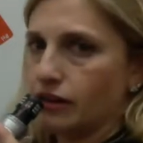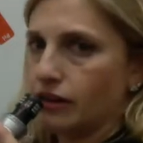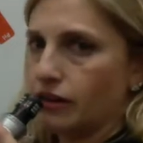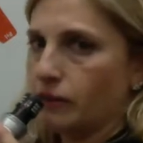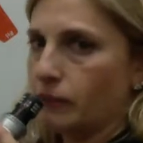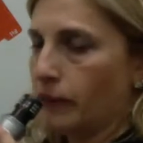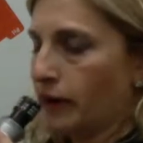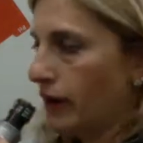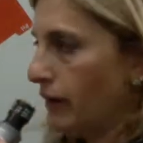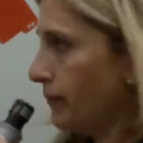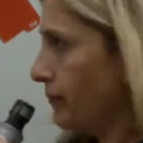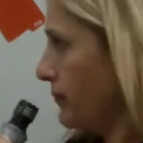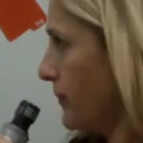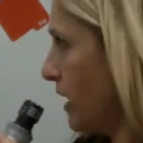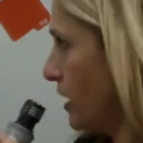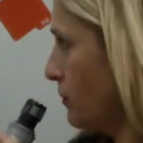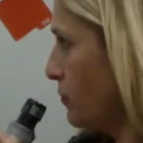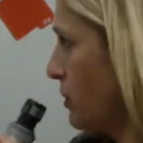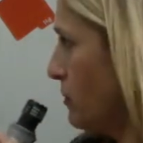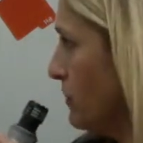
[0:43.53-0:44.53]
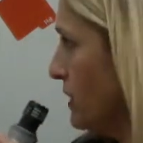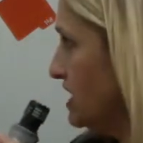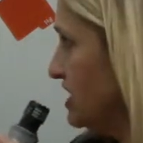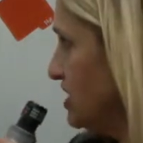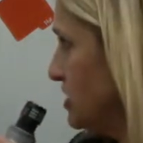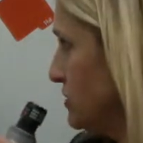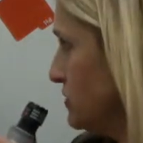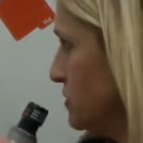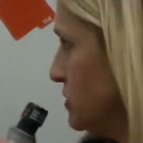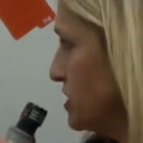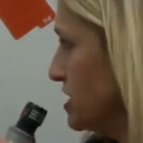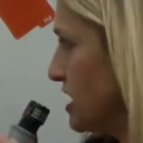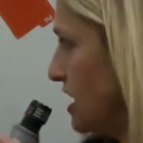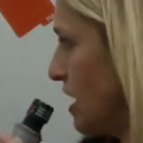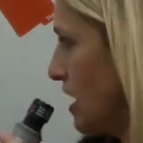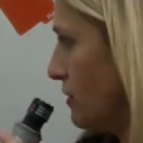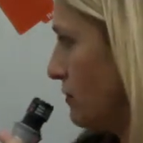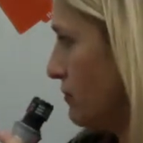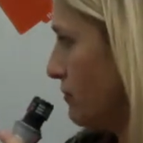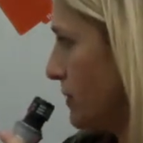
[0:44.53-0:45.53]
Well, I can put my zeros
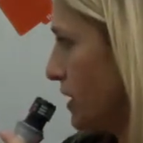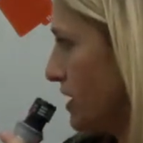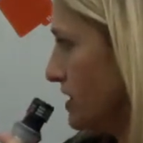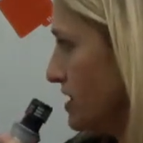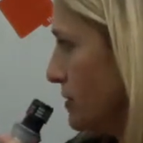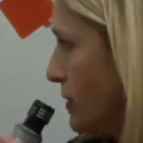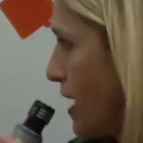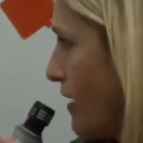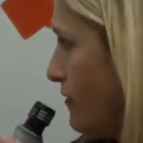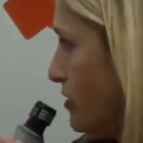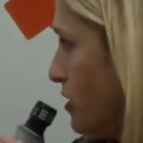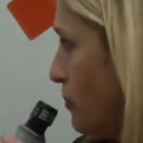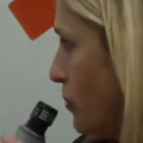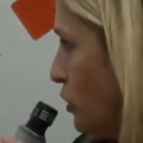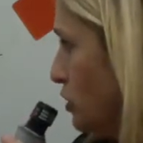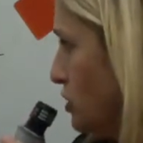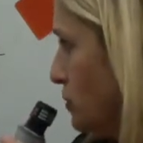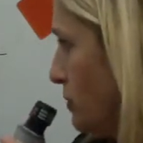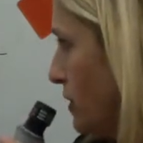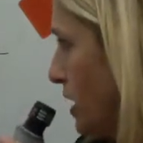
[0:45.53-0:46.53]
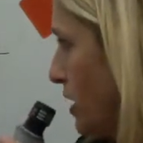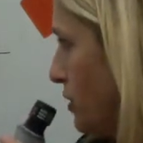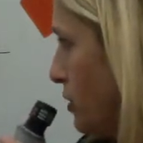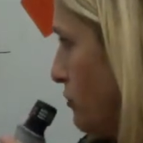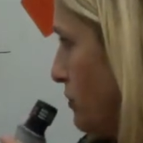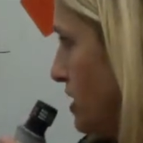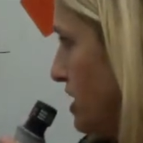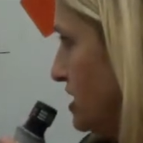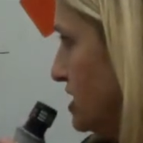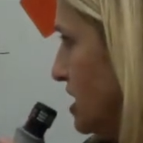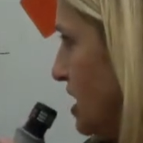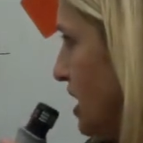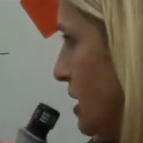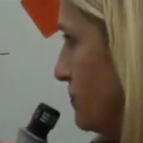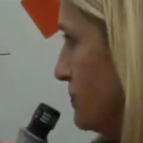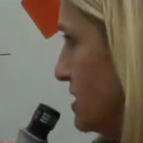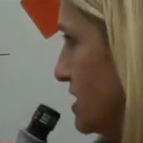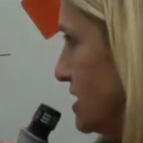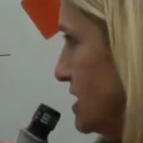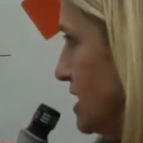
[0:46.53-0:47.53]
down, because I have to multiply 3
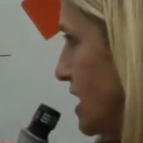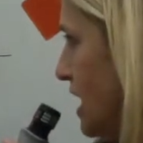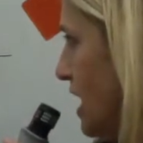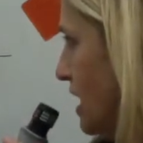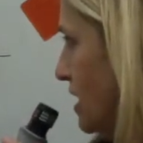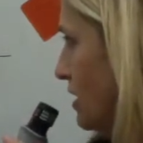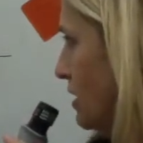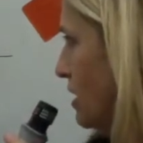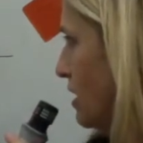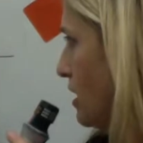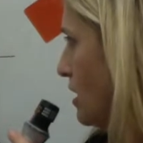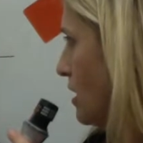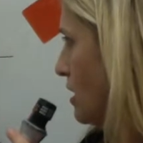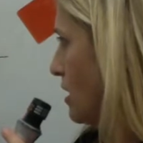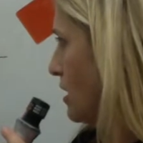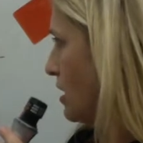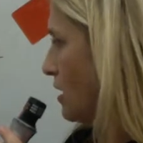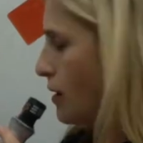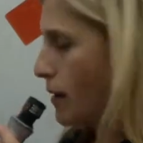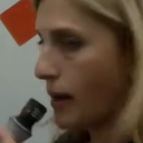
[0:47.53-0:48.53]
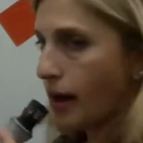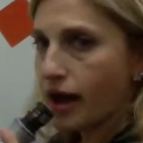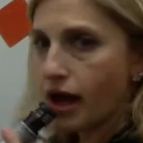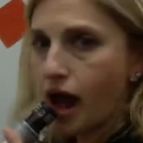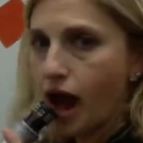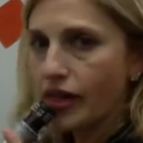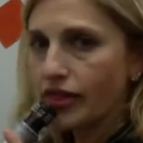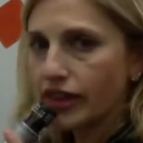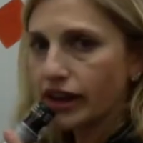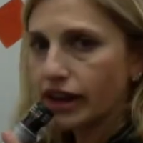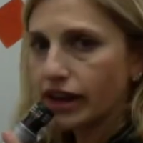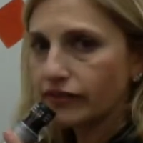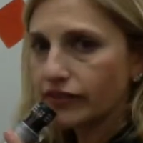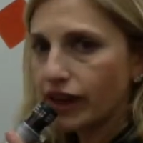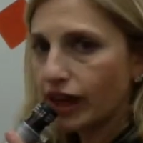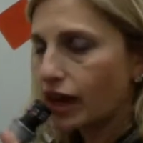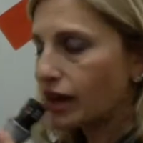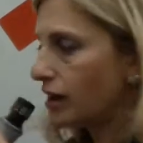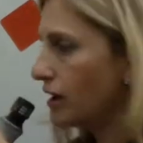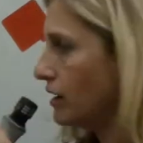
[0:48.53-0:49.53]
times 10, and then I have to add